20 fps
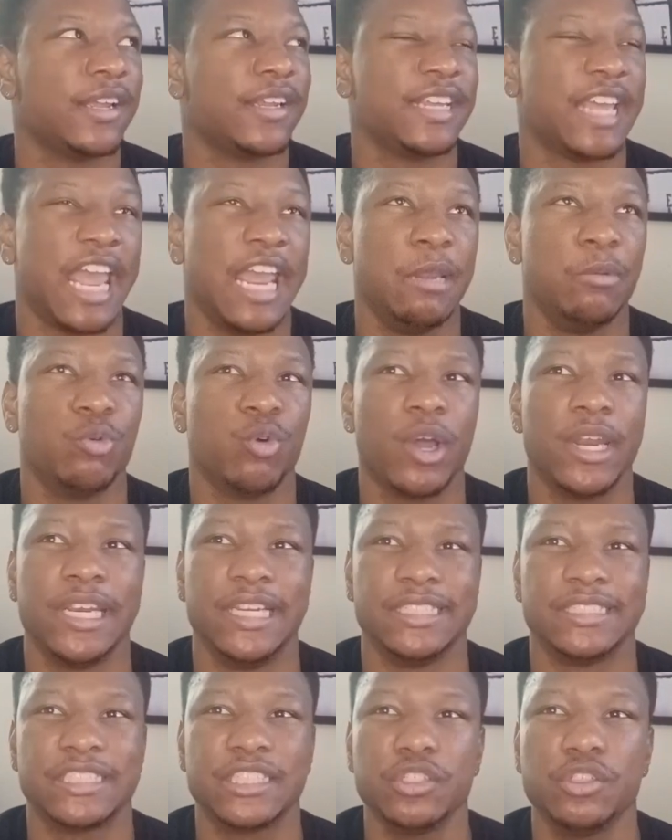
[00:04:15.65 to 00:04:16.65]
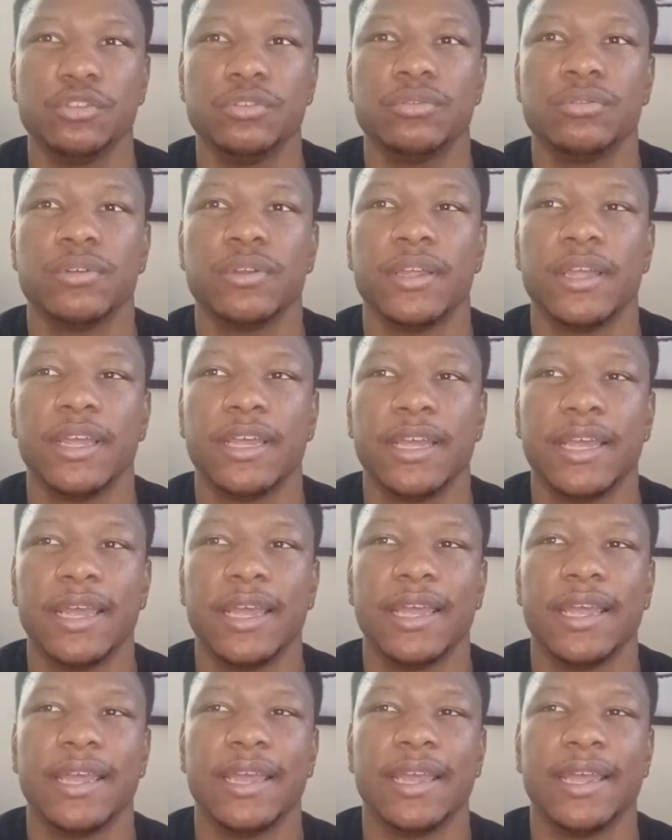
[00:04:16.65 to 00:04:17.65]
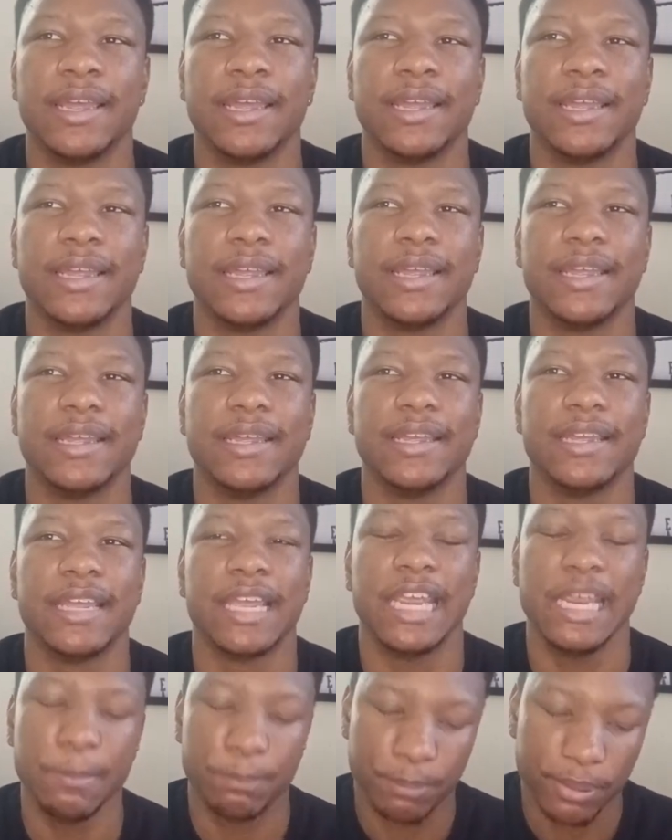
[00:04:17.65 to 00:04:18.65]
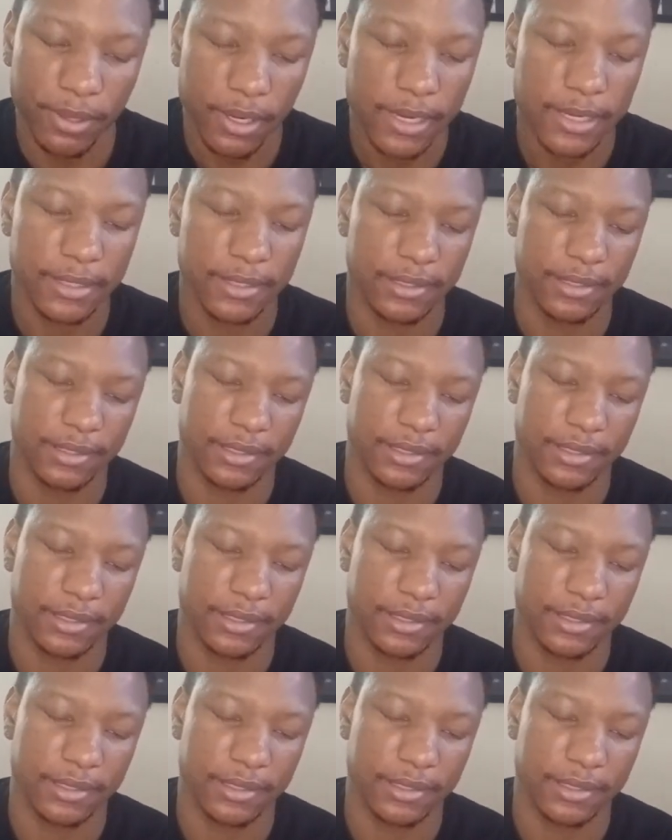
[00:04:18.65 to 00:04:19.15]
game 1 and 2, he put